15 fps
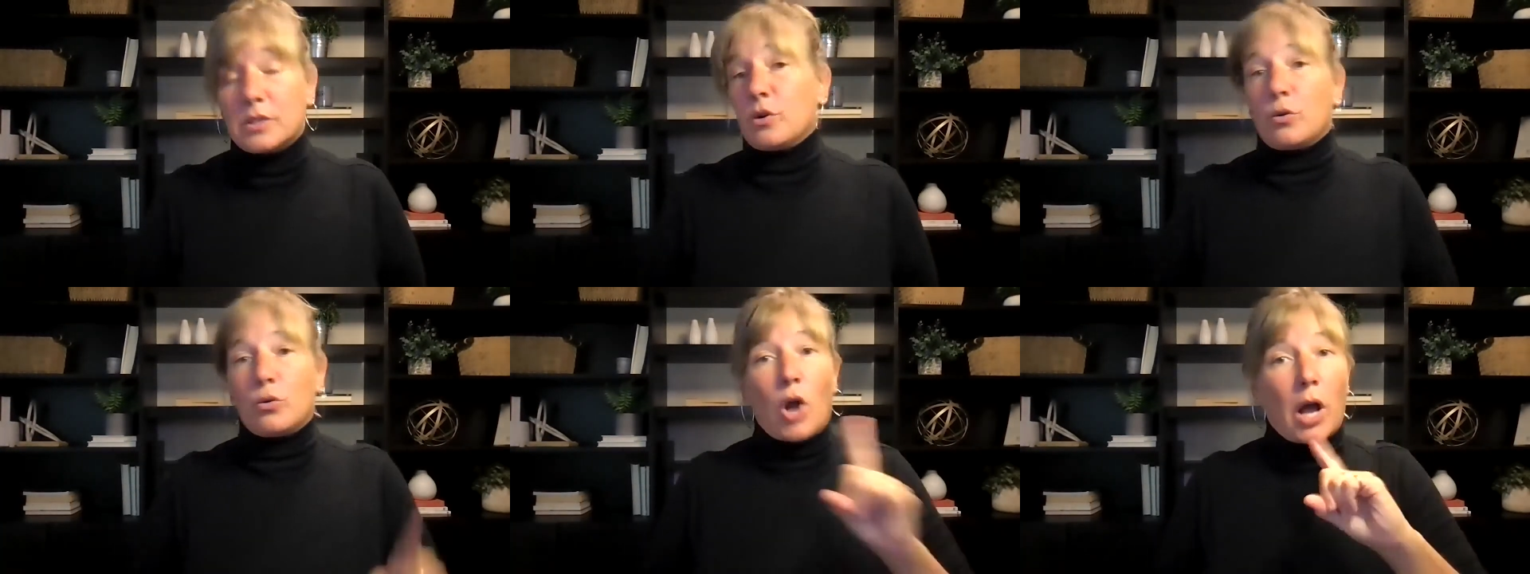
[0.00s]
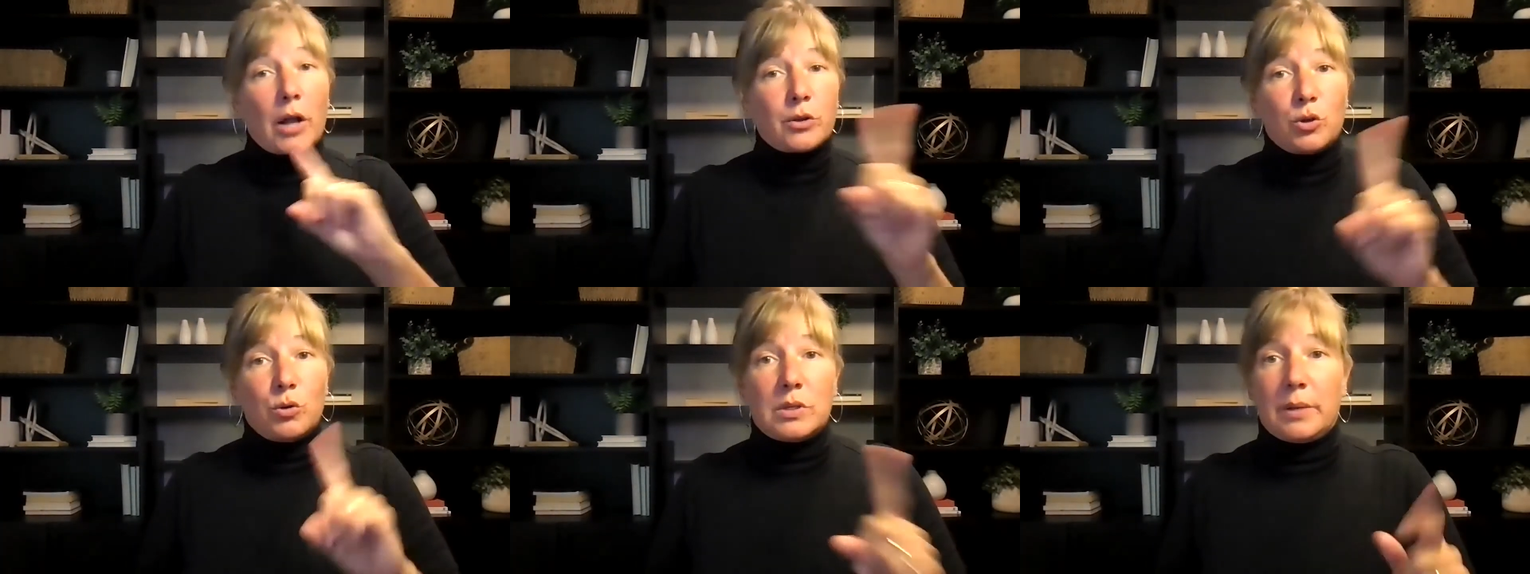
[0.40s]
they're not
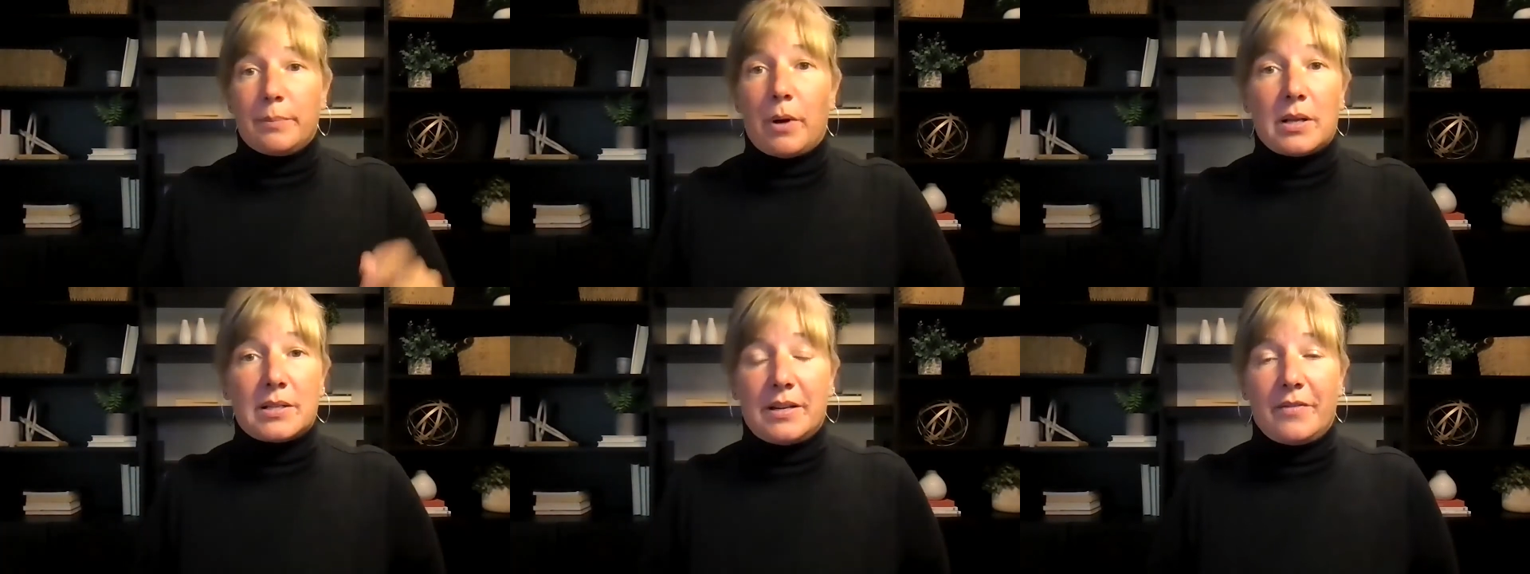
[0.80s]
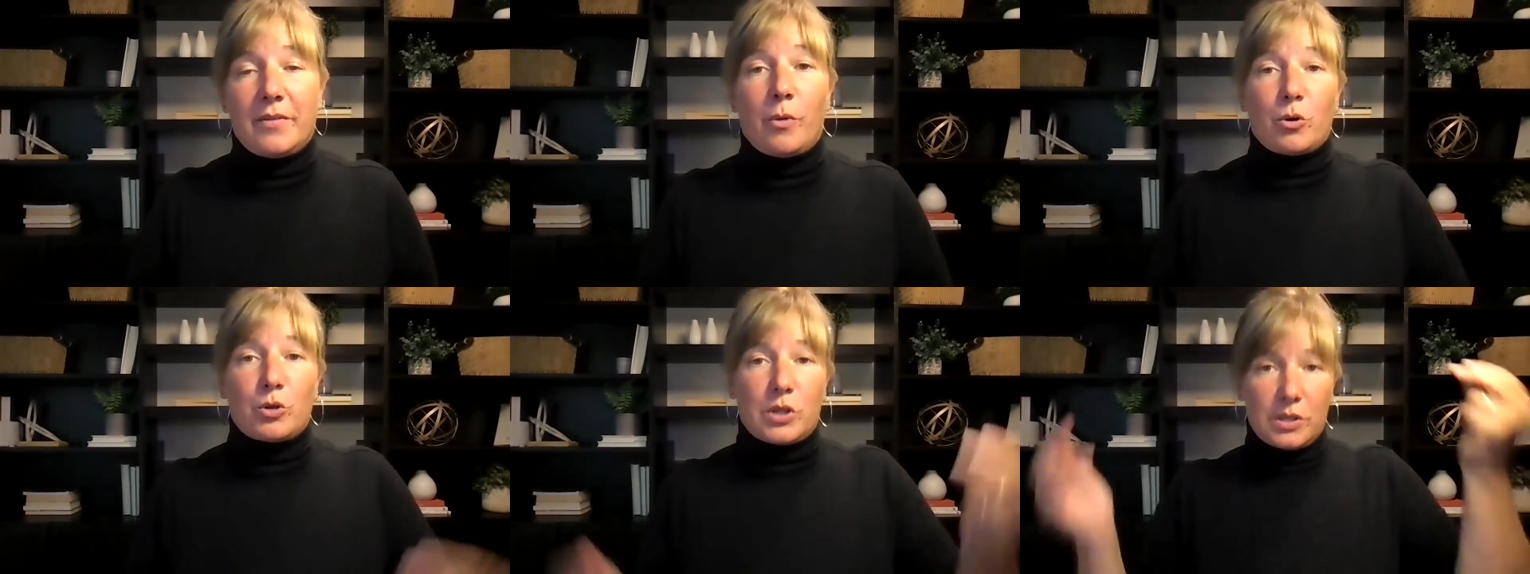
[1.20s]
choosing positive
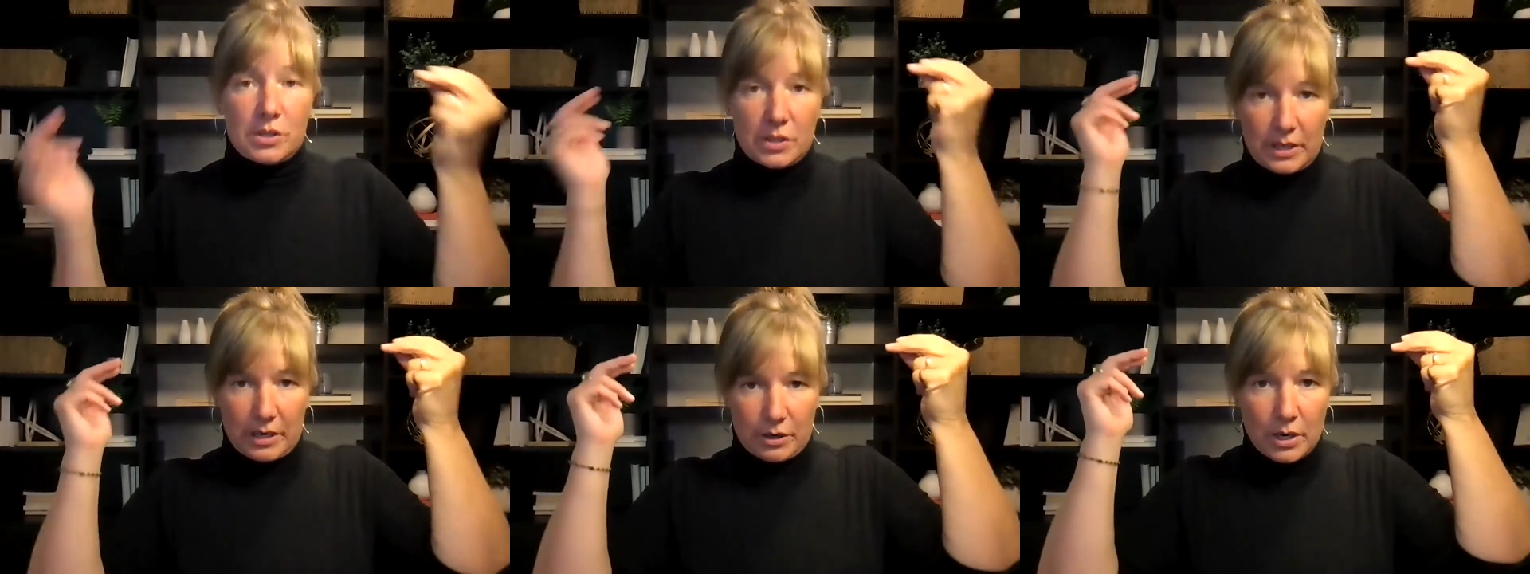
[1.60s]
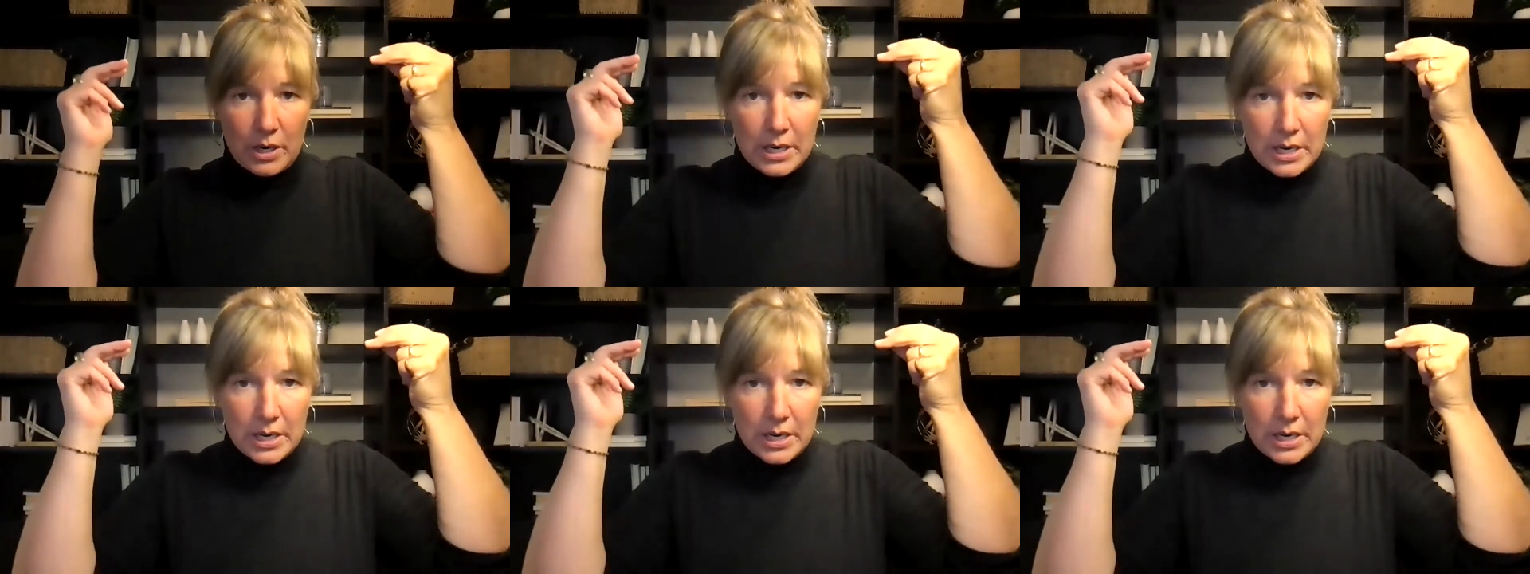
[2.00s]
emotions. They're